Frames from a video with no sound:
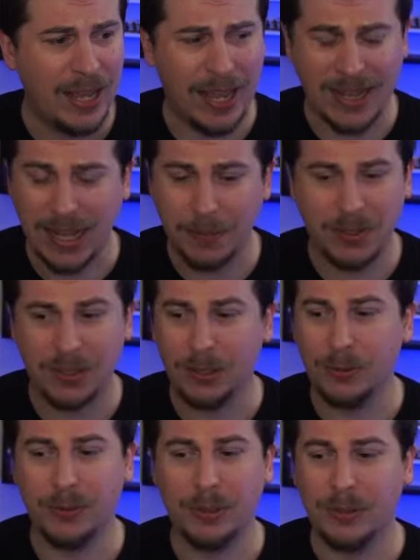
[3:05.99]
an
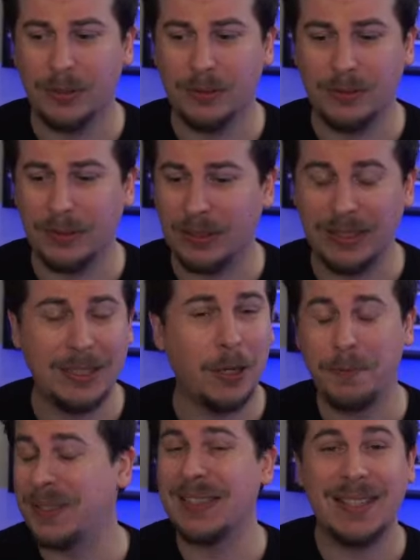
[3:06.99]
absolutely
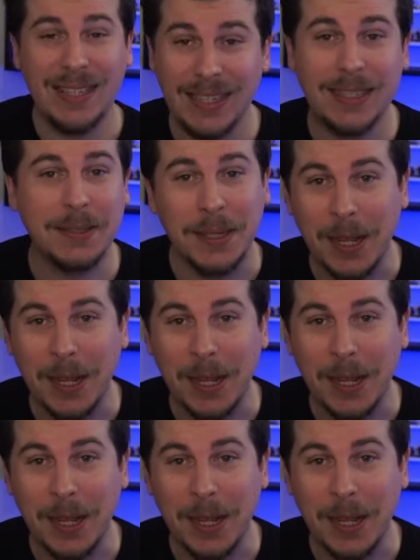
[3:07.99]
obscene